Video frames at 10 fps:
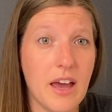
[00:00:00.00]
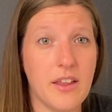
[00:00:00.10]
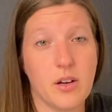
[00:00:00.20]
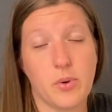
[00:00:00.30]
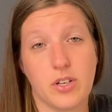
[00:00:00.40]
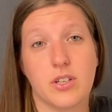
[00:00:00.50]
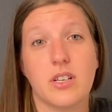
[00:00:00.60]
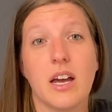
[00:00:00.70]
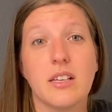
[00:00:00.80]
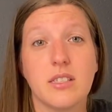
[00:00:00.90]
And then when you're
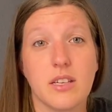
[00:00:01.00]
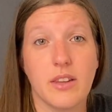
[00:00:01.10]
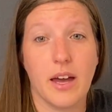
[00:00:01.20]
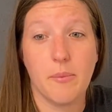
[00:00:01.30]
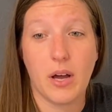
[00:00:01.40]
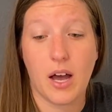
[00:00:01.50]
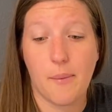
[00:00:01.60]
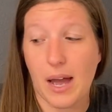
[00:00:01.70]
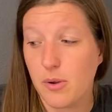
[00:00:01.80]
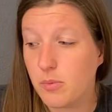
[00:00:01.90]
testing them,
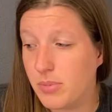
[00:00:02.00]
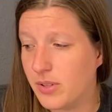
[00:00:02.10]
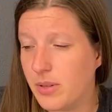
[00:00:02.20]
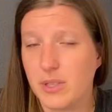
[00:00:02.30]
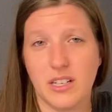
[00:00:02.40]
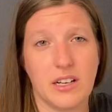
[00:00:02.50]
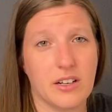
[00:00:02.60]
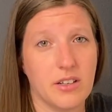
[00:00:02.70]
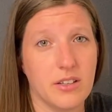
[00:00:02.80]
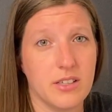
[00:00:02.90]
I would build them in an
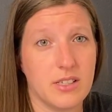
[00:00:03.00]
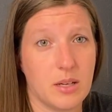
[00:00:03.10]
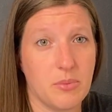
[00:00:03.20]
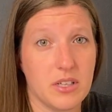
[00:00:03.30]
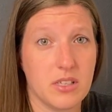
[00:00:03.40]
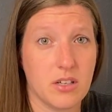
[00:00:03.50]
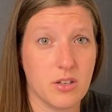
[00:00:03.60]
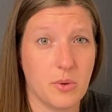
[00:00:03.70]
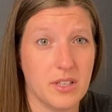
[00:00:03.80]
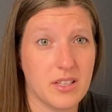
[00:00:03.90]
area, the same place that you're
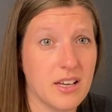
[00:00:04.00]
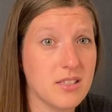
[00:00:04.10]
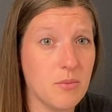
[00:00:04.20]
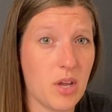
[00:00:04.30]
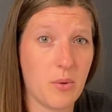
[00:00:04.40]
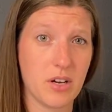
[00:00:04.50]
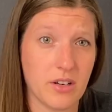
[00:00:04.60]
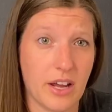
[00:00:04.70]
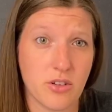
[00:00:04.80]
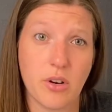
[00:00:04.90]
going to test them. That
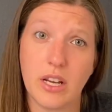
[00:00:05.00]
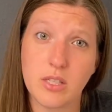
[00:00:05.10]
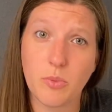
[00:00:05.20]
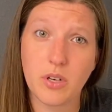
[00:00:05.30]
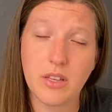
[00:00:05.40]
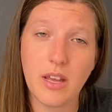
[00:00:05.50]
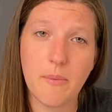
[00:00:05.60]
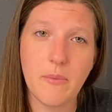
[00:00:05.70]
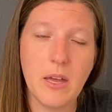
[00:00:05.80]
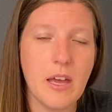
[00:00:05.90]
not transporting
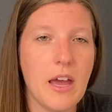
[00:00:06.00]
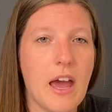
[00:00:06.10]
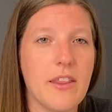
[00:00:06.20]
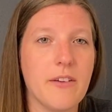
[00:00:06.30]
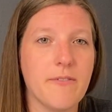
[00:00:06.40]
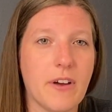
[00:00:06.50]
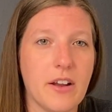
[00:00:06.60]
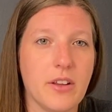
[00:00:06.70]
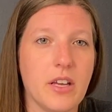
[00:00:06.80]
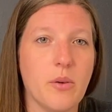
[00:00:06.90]
them. And then
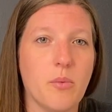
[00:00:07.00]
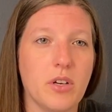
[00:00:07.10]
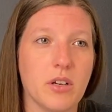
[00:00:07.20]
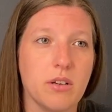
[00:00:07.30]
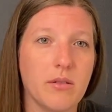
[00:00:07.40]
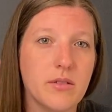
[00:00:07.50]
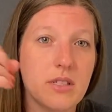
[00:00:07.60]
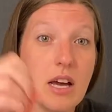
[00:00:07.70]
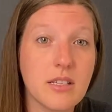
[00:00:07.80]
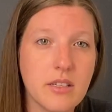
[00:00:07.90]
finally, when you're
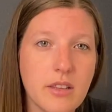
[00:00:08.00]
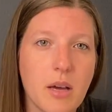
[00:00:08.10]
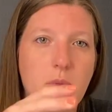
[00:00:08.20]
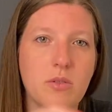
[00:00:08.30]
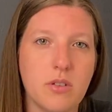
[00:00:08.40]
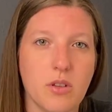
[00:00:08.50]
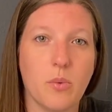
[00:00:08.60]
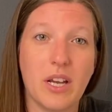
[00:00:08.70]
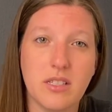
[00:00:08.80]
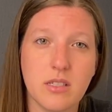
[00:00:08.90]
testing them using the
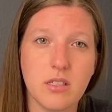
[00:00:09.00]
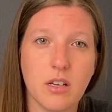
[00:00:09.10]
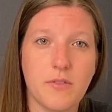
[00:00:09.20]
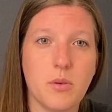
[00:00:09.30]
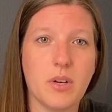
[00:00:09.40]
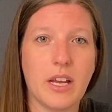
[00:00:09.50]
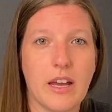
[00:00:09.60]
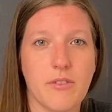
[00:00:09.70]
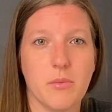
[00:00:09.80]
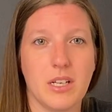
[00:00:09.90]
weights and stuff, you want to
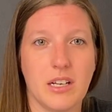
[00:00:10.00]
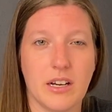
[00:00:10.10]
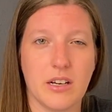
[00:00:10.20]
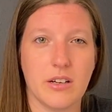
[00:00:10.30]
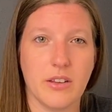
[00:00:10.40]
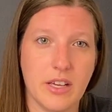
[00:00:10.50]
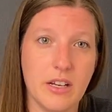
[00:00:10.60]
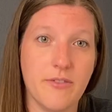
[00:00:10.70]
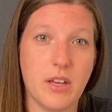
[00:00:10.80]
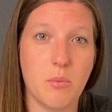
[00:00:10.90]
have them in an area that
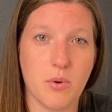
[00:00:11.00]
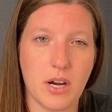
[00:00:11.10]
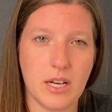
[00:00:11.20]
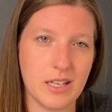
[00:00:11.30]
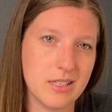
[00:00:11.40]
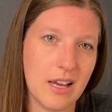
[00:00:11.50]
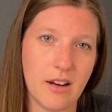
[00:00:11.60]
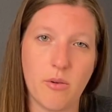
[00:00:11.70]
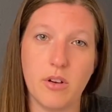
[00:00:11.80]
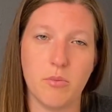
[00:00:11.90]
if they break, it's
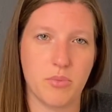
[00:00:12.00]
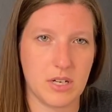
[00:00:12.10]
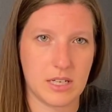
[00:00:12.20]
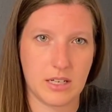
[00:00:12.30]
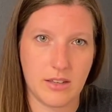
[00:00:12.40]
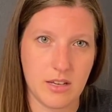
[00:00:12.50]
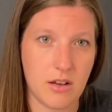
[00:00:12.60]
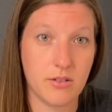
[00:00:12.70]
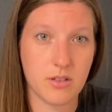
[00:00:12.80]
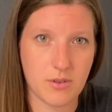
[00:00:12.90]
not going to break anything
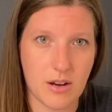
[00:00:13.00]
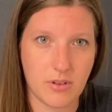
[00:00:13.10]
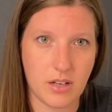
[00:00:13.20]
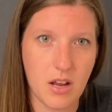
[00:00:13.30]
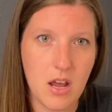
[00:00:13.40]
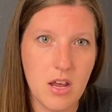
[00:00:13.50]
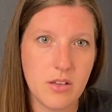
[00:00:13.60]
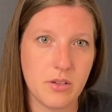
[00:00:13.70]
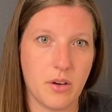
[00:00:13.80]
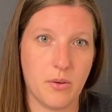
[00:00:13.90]
else around it.
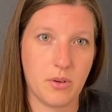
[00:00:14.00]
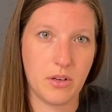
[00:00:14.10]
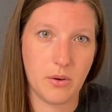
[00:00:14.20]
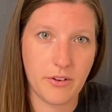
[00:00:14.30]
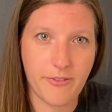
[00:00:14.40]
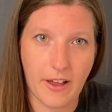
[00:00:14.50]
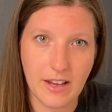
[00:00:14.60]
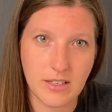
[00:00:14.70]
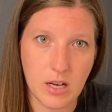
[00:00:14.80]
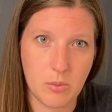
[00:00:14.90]
So, you know, a
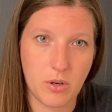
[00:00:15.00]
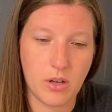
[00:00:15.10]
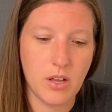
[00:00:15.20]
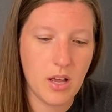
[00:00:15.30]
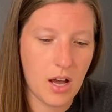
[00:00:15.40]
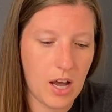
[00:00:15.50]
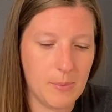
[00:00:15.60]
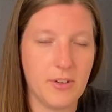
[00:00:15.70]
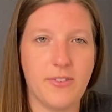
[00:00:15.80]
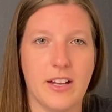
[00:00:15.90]
flat table,
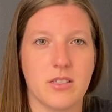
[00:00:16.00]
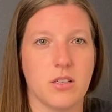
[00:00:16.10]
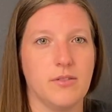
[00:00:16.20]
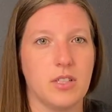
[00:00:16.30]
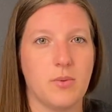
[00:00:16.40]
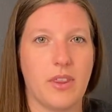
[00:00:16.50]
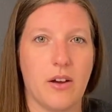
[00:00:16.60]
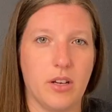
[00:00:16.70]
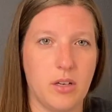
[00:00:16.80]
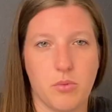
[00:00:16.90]
a flat surface
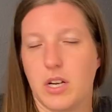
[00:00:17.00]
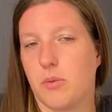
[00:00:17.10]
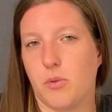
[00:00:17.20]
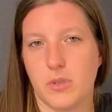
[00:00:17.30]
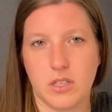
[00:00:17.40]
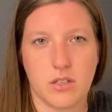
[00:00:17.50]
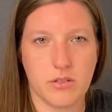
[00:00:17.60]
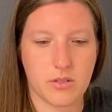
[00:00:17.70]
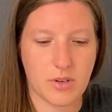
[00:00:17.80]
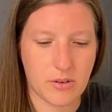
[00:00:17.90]
without any breakable
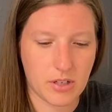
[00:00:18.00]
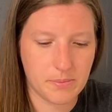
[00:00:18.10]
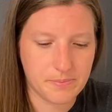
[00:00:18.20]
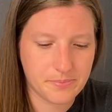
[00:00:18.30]
materials around it.